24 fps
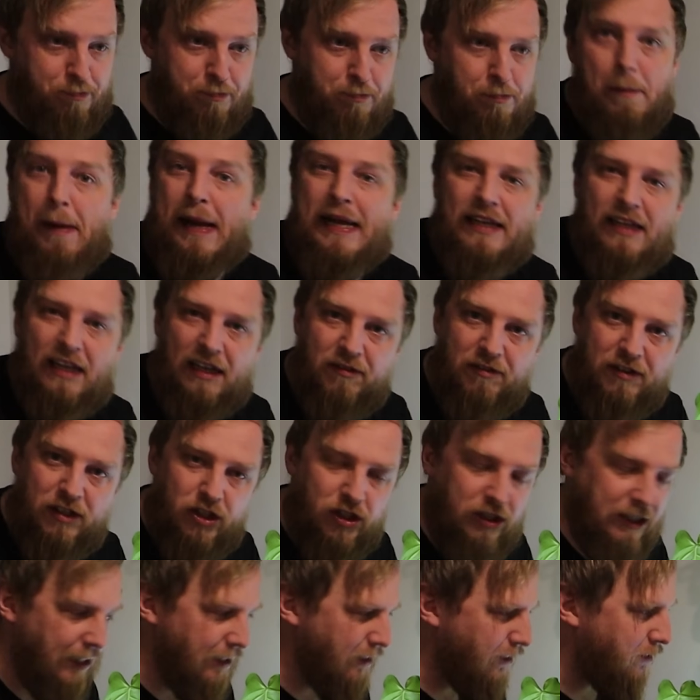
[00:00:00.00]
making
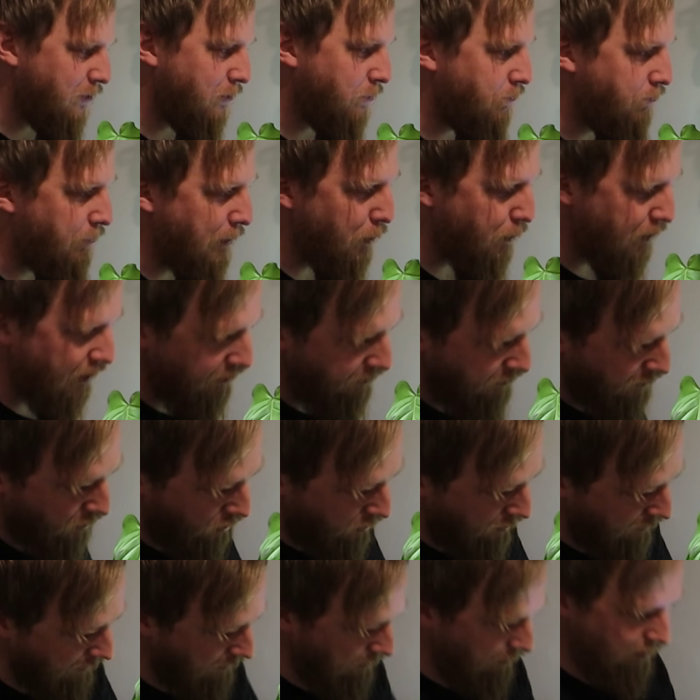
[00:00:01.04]
fish tanks, building fish
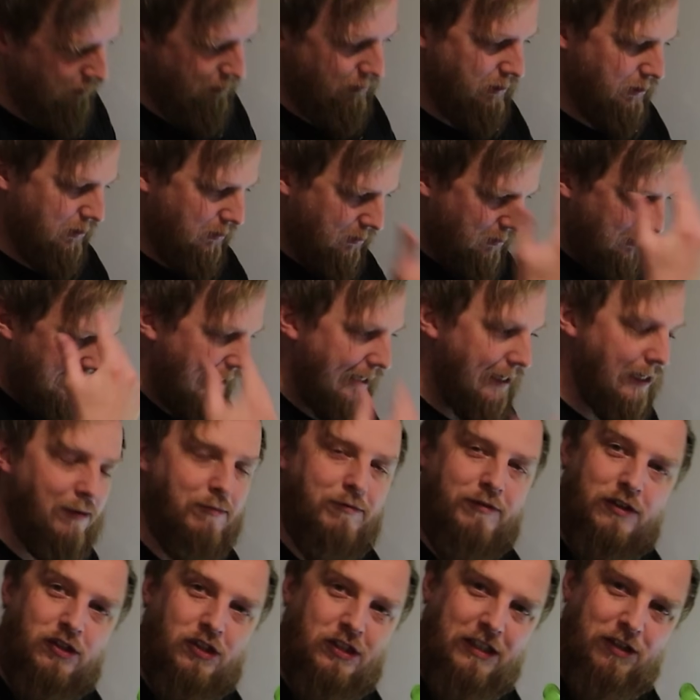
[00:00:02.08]
tanks, setting
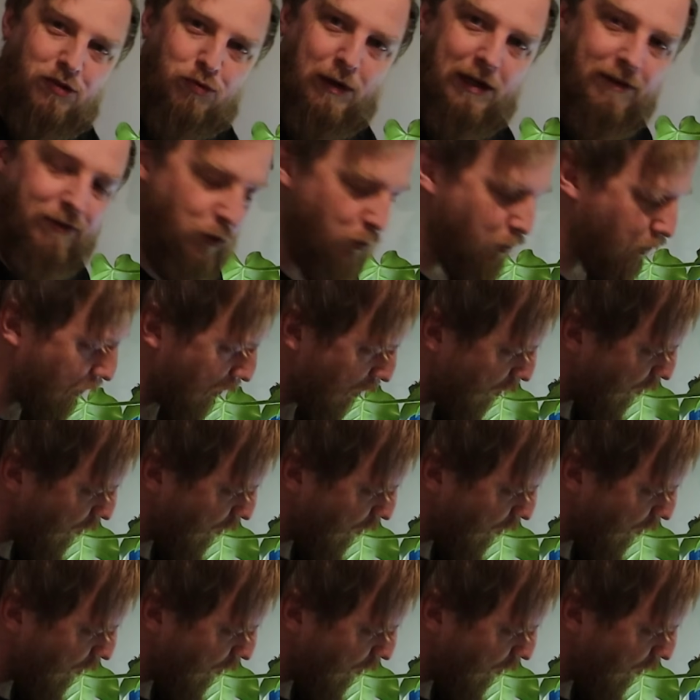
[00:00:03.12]
up fish tanks, whatever you want to